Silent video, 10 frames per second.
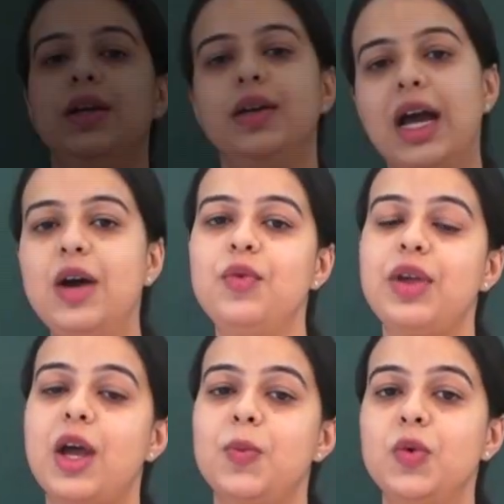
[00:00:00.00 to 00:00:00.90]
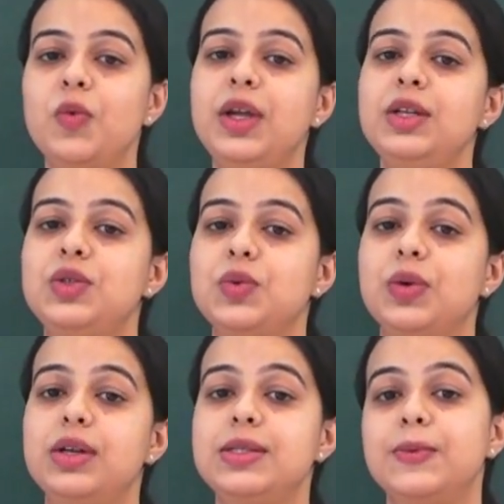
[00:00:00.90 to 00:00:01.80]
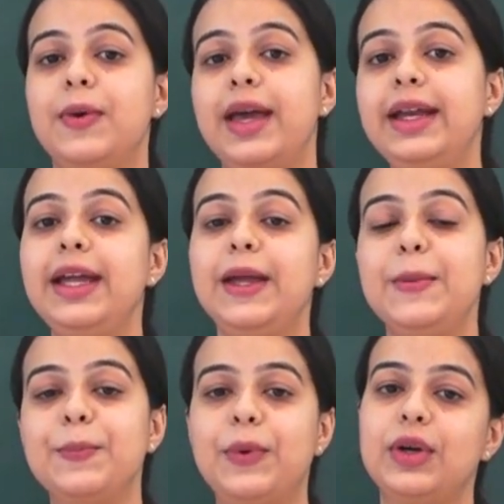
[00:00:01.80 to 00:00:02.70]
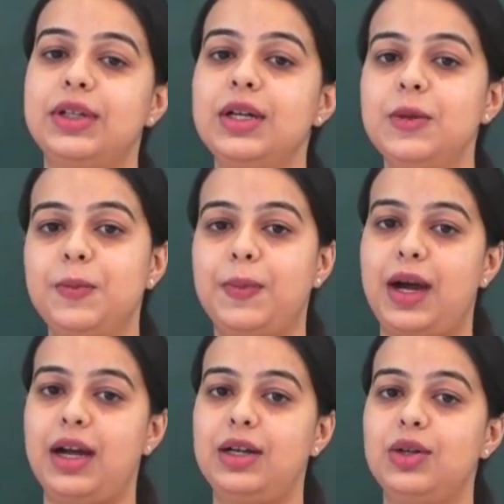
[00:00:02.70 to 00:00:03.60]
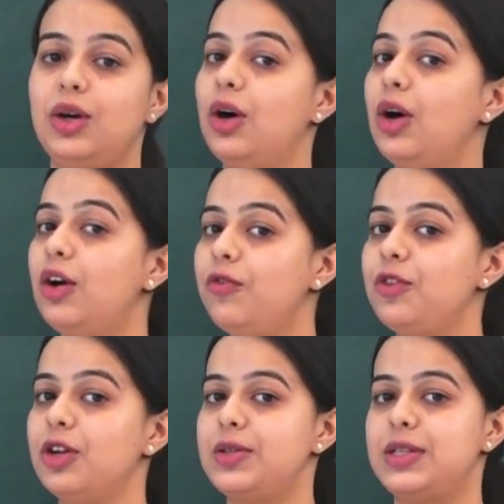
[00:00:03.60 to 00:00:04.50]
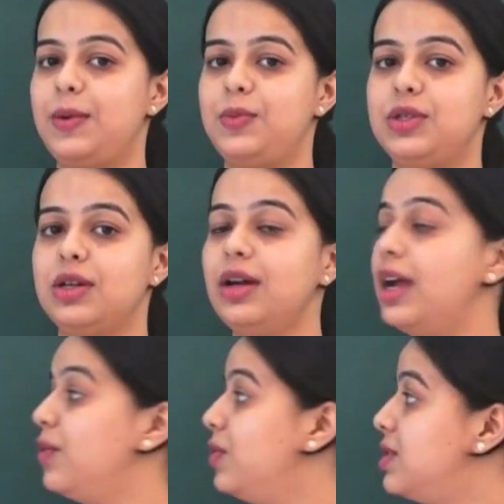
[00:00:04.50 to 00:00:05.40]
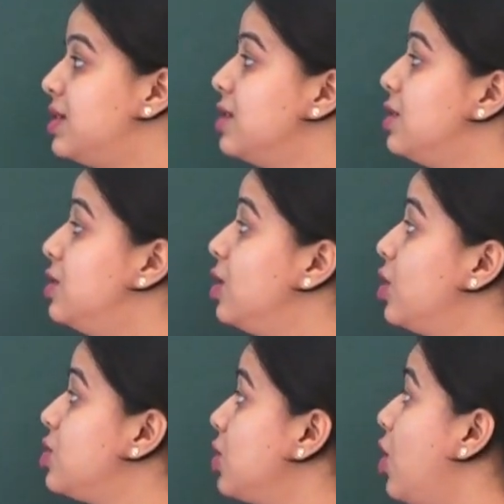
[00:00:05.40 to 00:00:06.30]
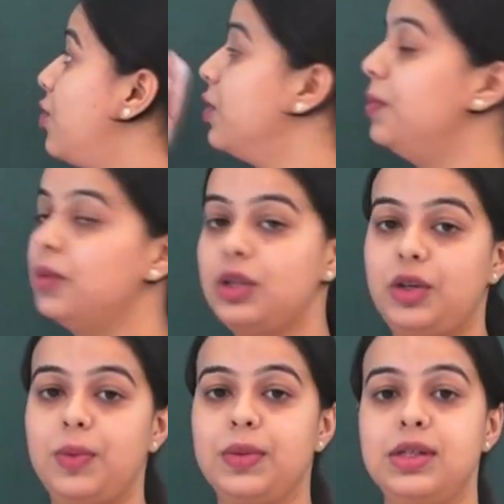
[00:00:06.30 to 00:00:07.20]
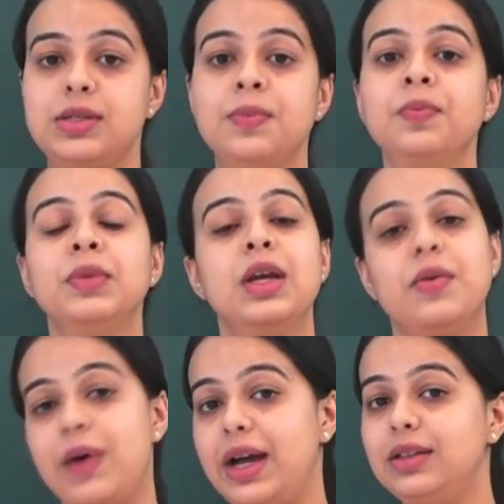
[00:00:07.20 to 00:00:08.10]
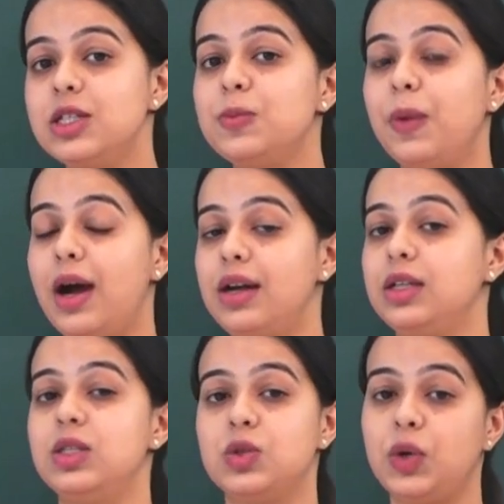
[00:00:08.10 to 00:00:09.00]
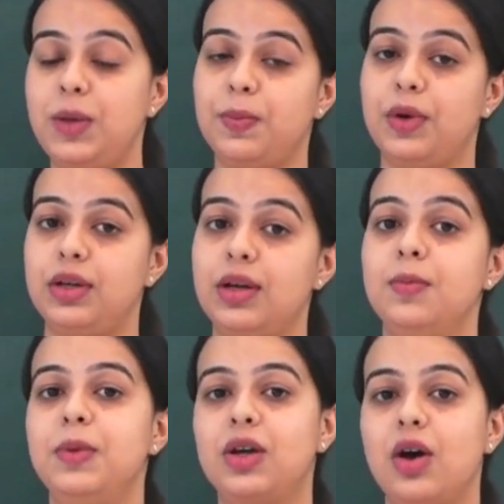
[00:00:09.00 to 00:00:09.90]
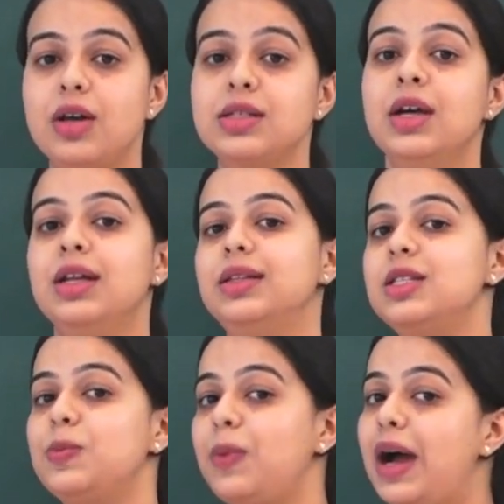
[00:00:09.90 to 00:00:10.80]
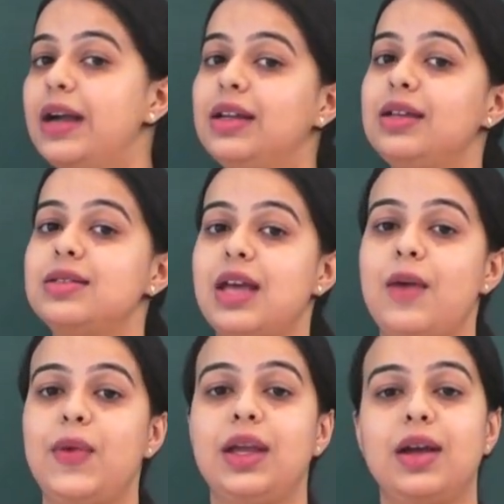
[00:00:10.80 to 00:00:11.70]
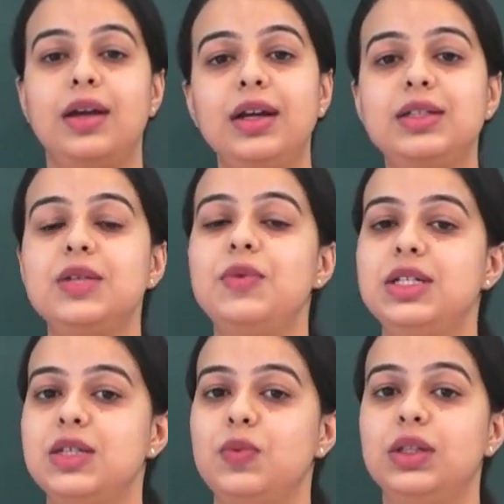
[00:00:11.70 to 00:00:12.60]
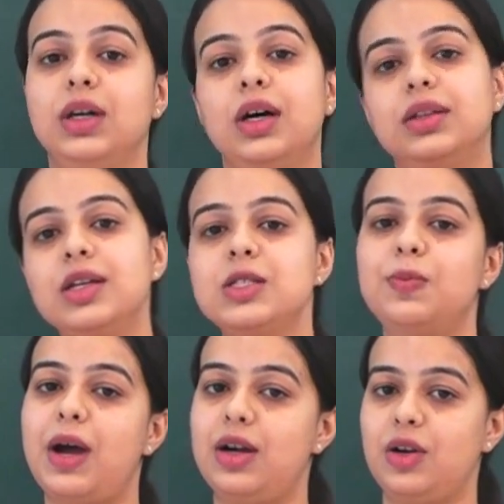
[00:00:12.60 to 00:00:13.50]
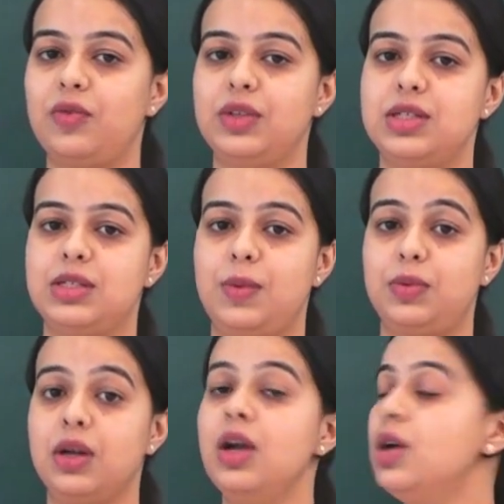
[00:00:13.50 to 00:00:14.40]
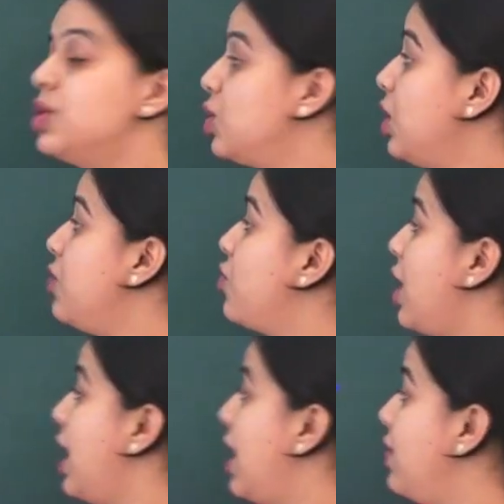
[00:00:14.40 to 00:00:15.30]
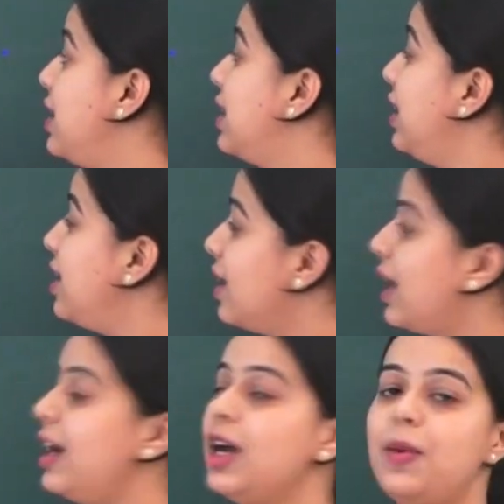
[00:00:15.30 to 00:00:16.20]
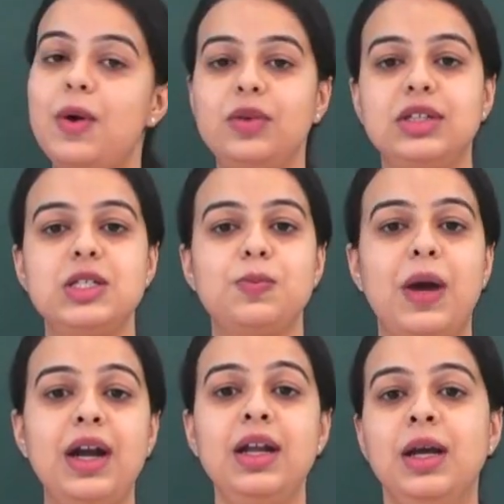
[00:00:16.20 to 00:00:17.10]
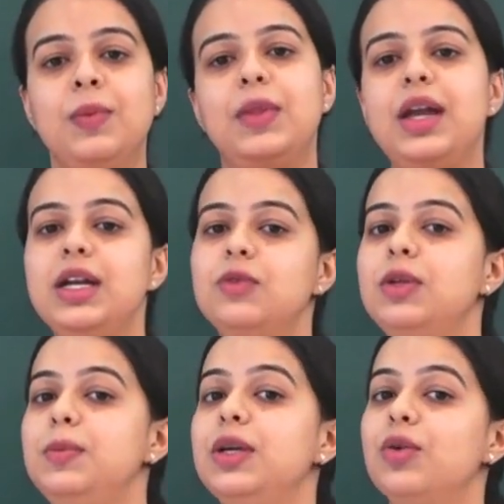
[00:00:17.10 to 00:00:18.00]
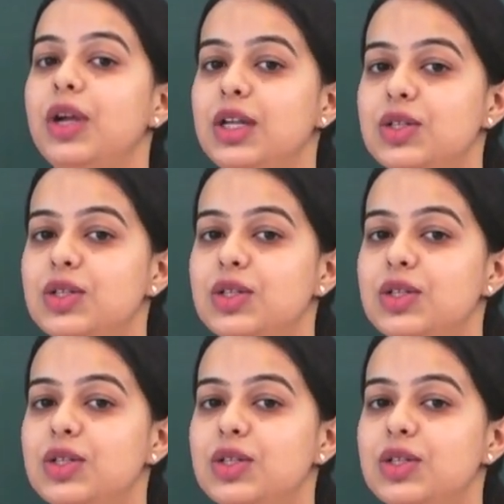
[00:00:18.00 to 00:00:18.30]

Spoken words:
Now, we are moving towards very important part of your chapter, and which is zeros of a polynomials. Why this part is so important? Because this part is having connectivity with others part of this chapter. So, if you are having clear idea about this part, then it will be going